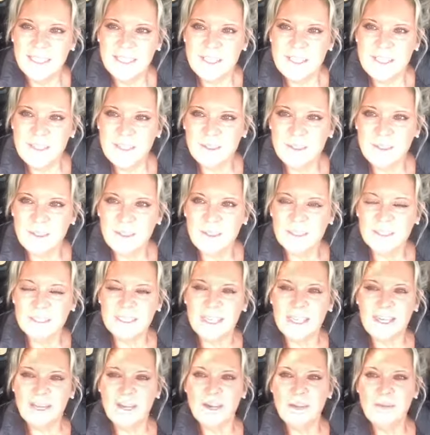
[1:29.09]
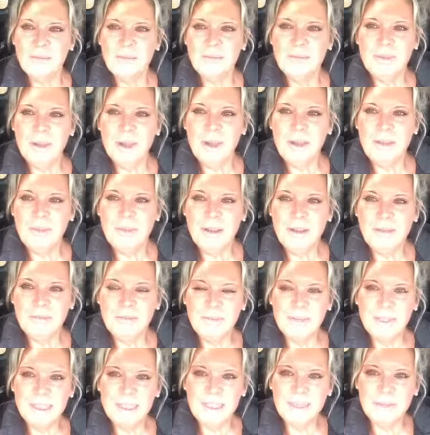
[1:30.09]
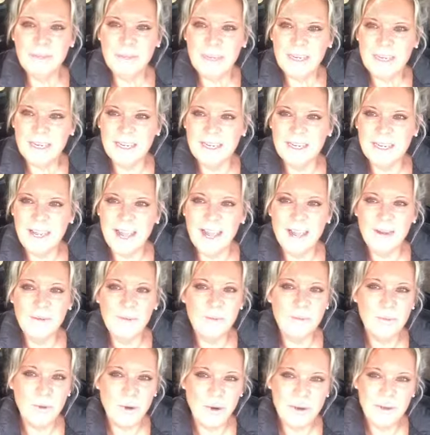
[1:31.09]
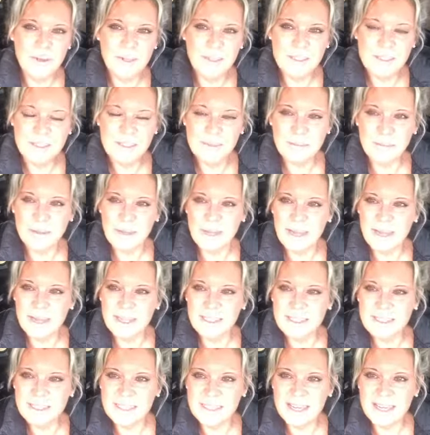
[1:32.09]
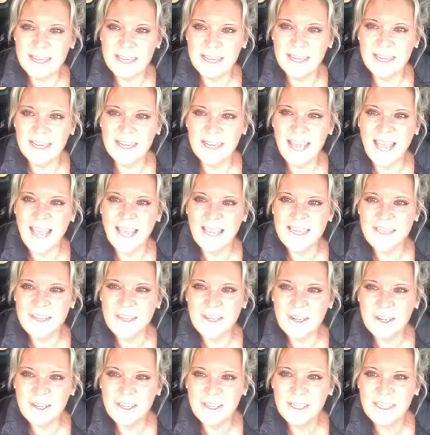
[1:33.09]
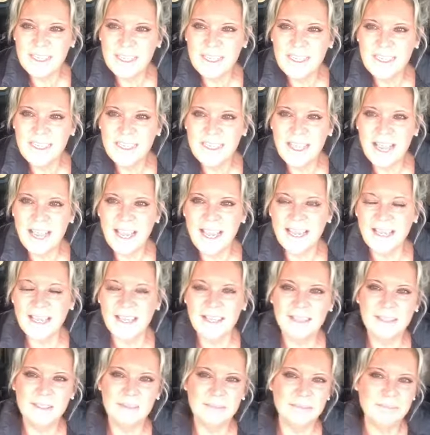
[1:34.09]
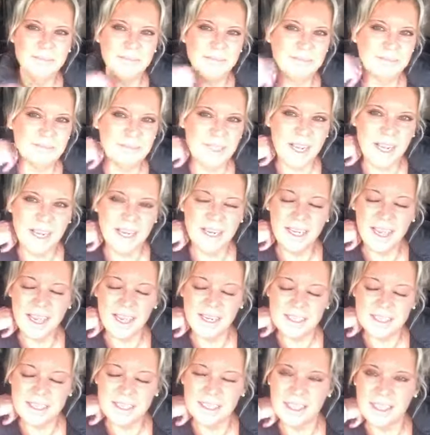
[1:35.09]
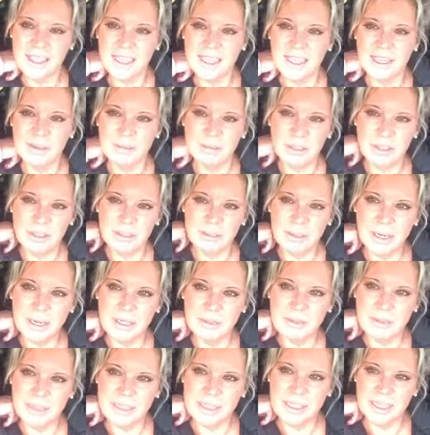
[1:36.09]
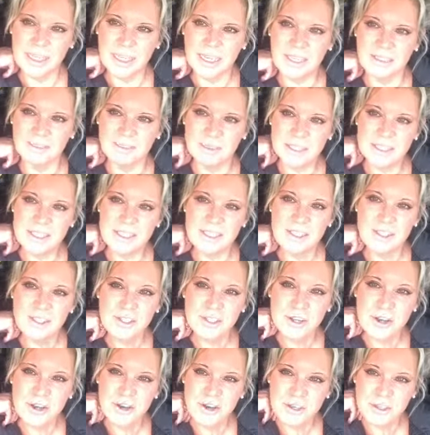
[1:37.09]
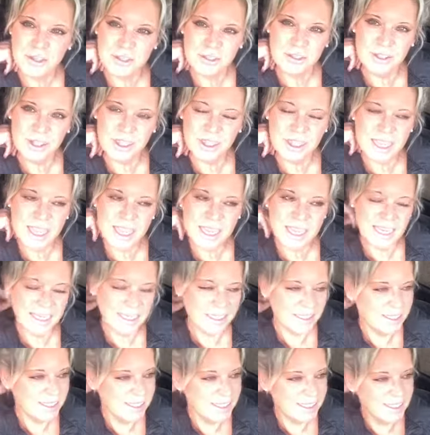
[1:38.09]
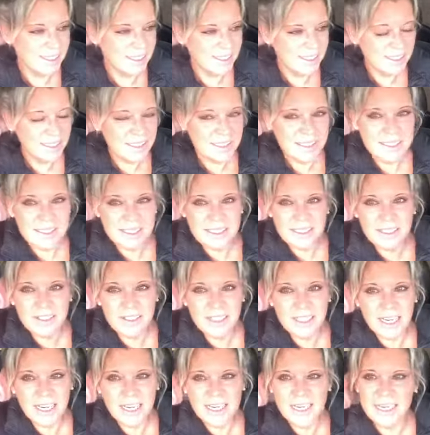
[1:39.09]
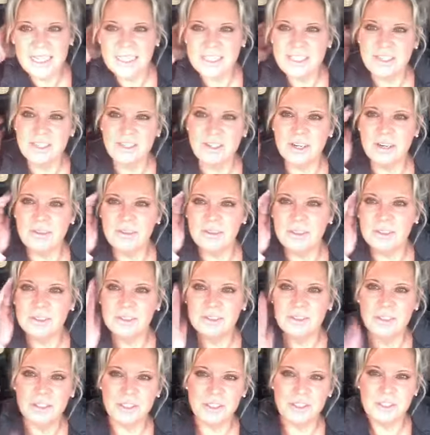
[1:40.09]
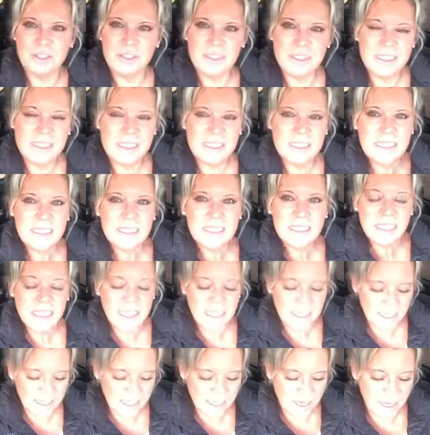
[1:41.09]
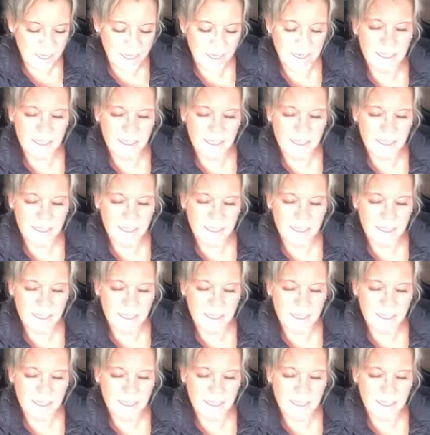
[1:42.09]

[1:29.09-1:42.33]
Sean, hope I'm feeling better. I was, but hey, Tony, I actually think I'm going backwards again, which is not a good thing considering I need to travel to Sydney,